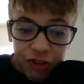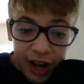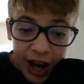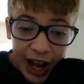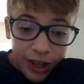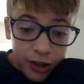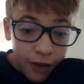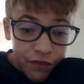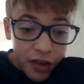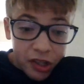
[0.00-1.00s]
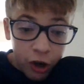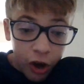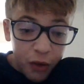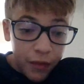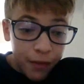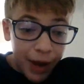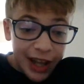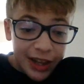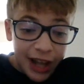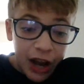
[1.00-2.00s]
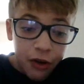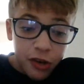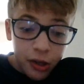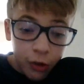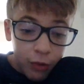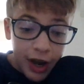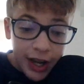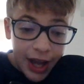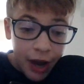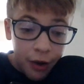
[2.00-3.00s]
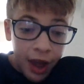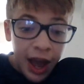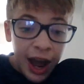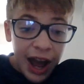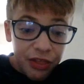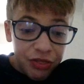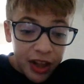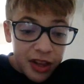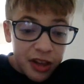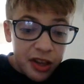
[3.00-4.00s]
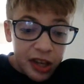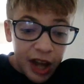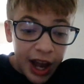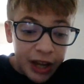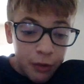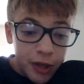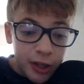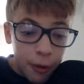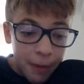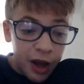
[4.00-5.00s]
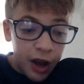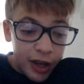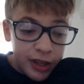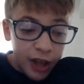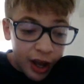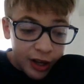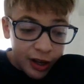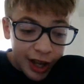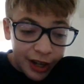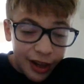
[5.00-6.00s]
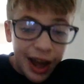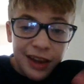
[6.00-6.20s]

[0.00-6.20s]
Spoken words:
I love this card with my entire soul right now. I think the design was a little bit undone, like not